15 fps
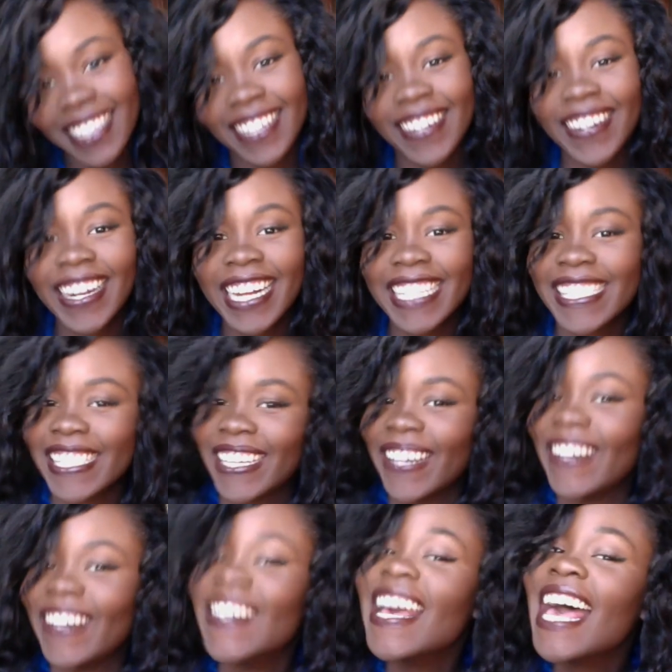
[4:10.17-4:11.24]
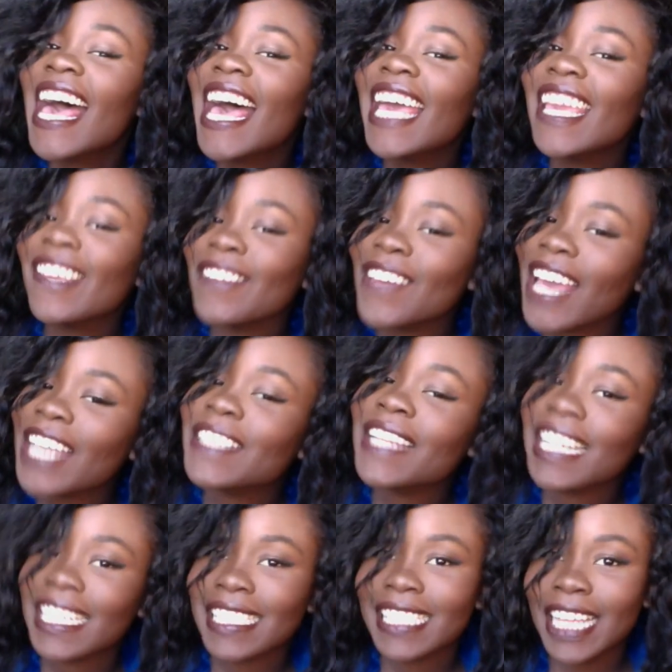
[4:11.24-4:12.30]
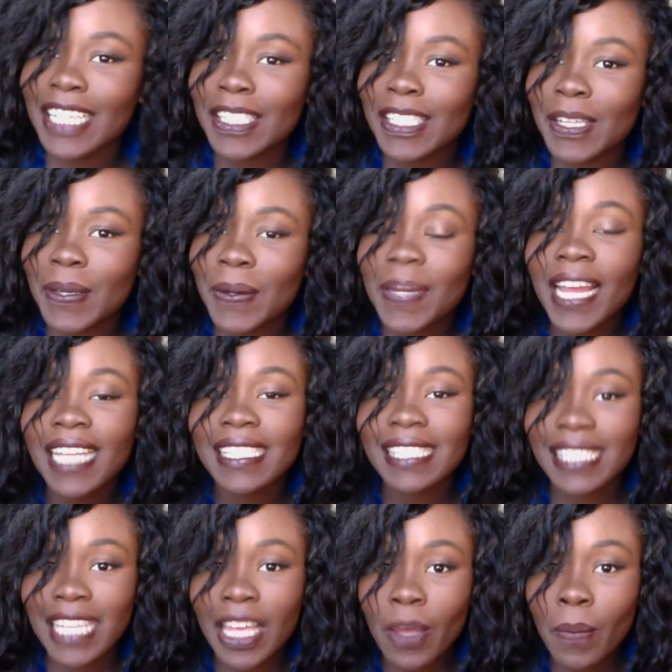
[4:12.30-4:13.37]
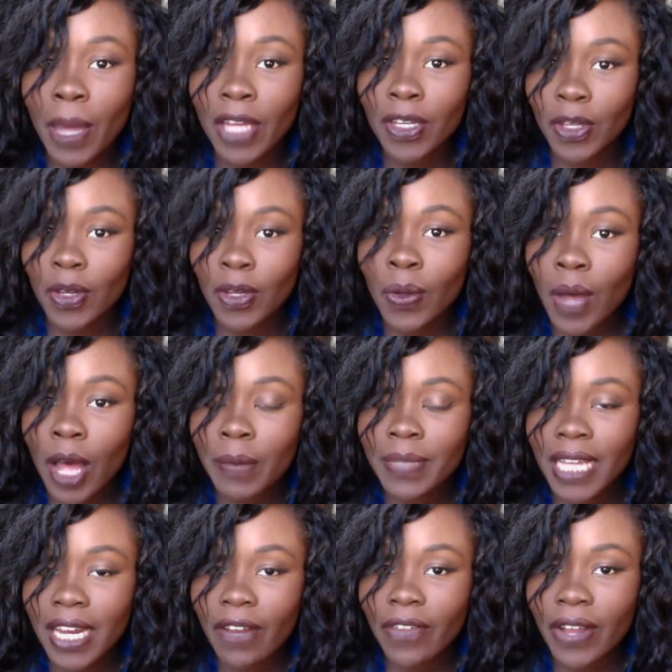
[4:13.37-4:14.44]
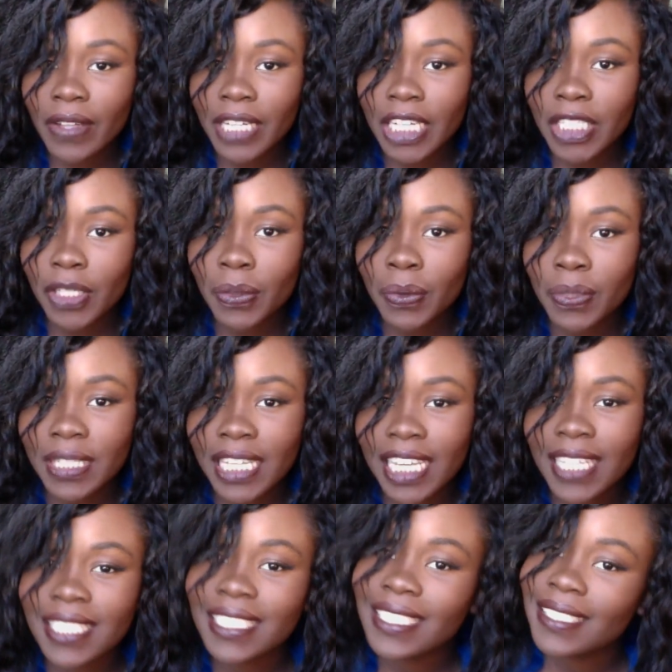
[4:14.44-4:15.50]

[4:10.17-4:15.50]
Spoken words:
Alright, so if you guys would like to stay tuned and see my new updated foundation routine,